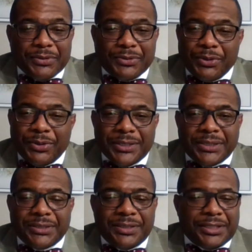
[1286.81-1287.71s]
So
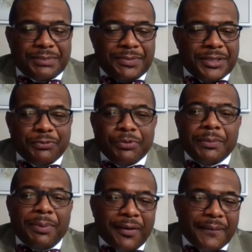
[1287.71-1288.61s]
it's
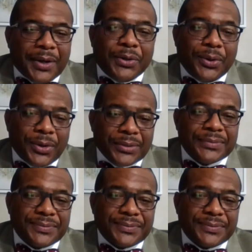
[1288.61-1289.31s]
really part of my core.